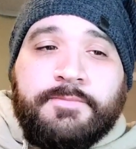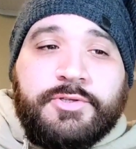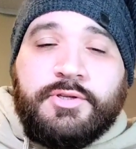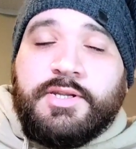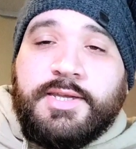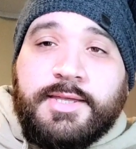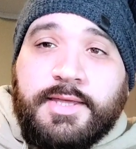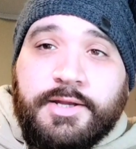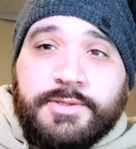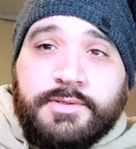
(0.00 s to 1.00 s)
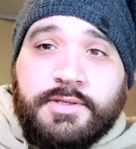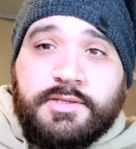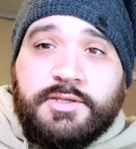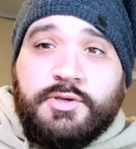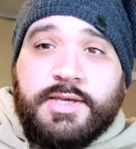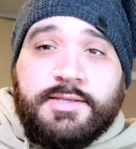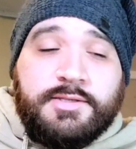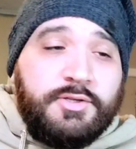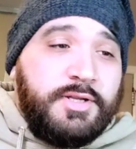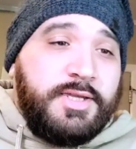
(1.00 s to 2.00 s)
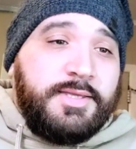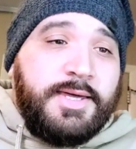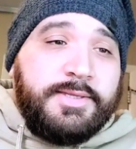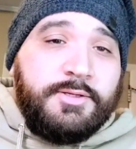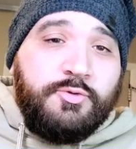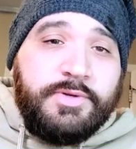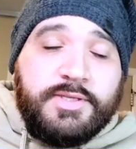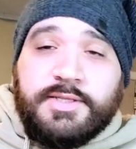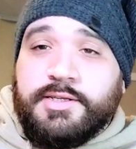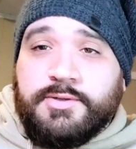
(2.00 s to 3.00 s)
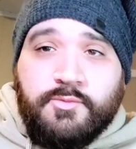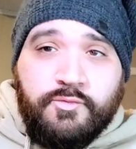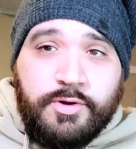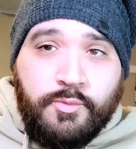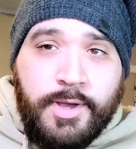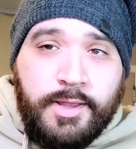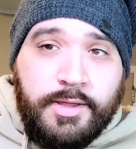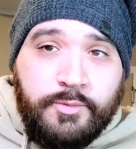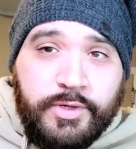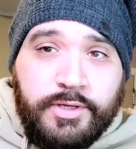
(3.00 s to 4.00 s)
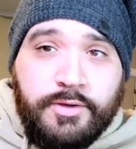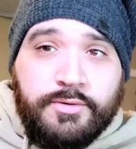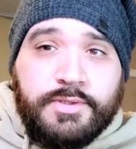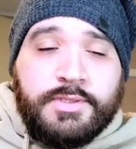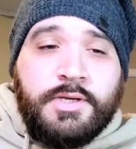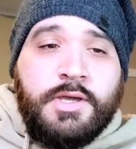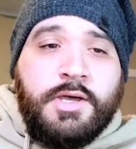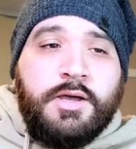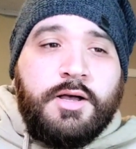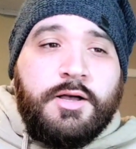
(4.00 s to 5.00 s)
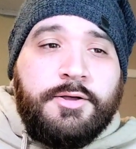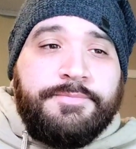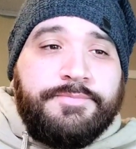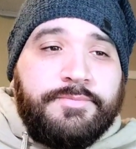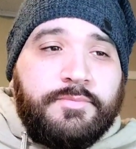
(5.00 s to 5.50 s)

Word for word: Do you need to get that? As, do you get? Do you need to get that too? Because it doesn't run well on Windows. Um,